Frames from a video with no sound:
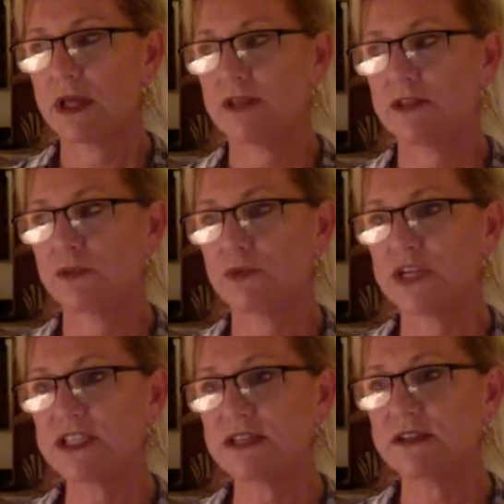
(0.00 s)
And the
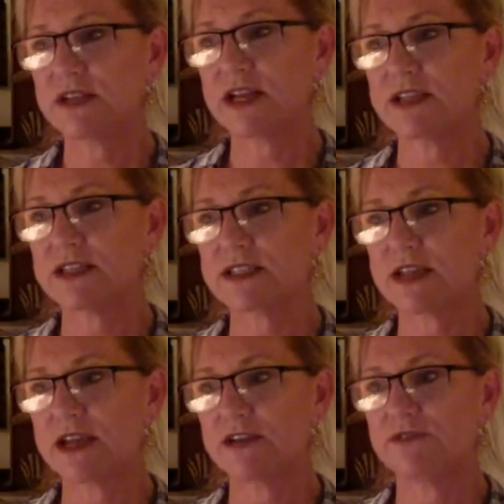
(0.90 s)
reason that I
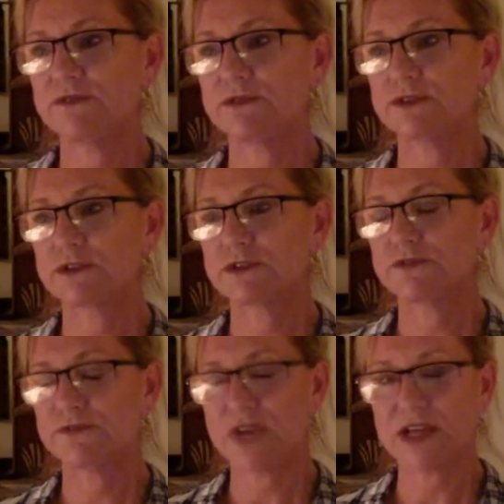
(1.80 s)
decided to
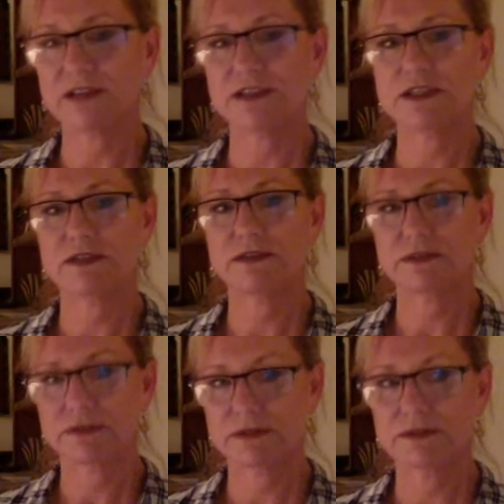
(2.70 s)
finally
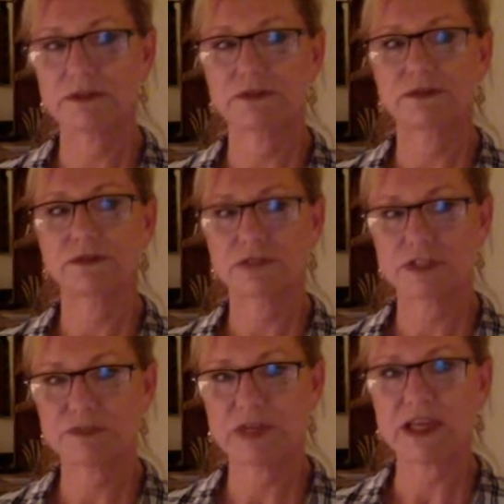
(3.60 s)

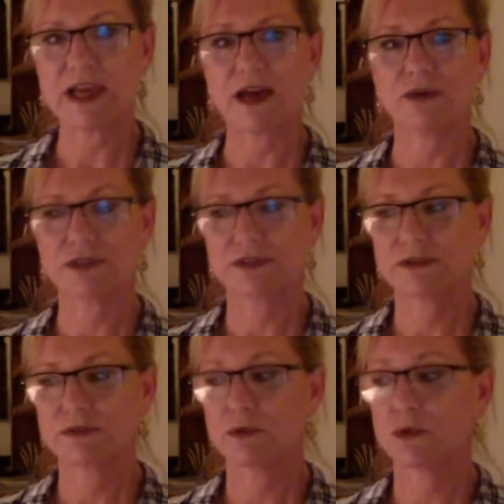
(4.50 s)
speak out,
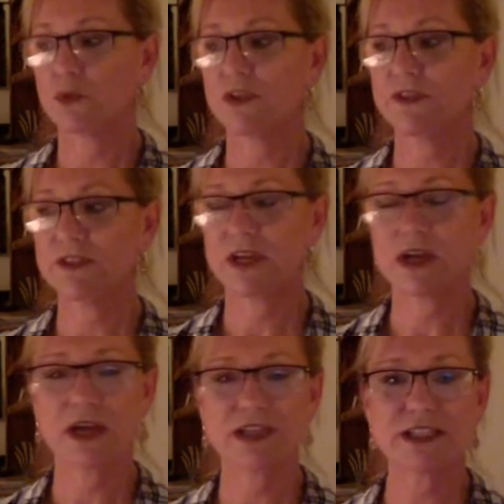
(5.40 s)
well, one
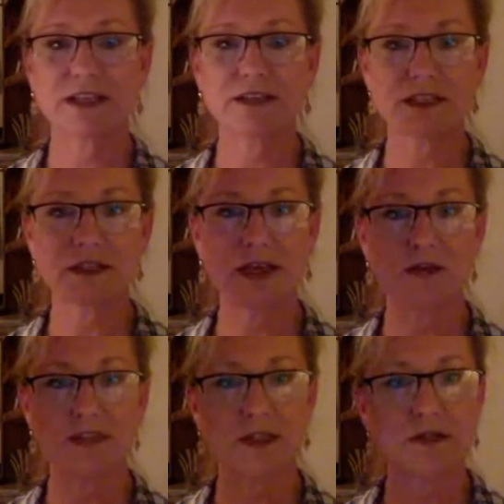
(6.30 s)
thing, I sent these
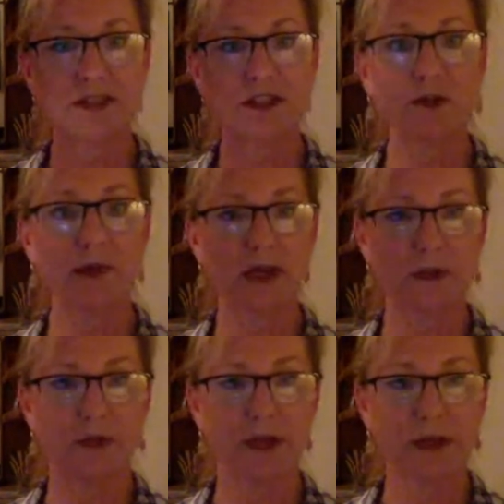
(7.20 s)
letters and they're still
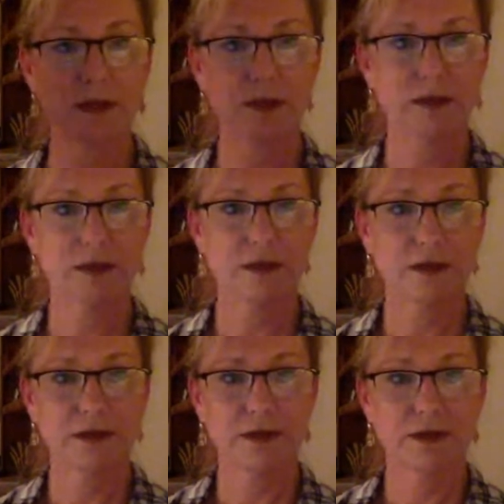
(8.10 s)
bugging me.
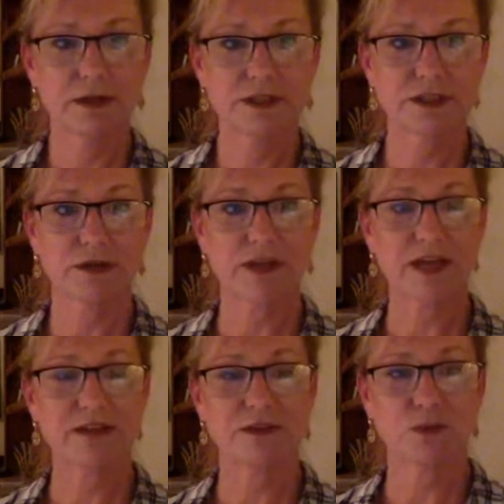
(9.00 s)
So
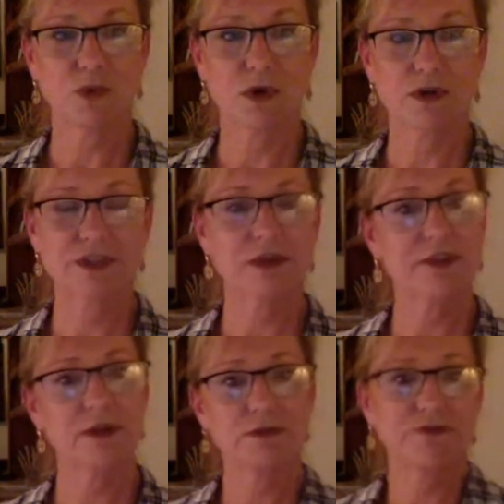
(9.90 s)
that didn't work. So I
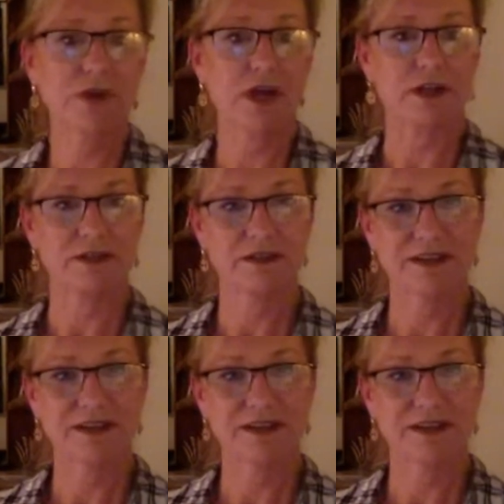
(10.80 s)
thought, fine,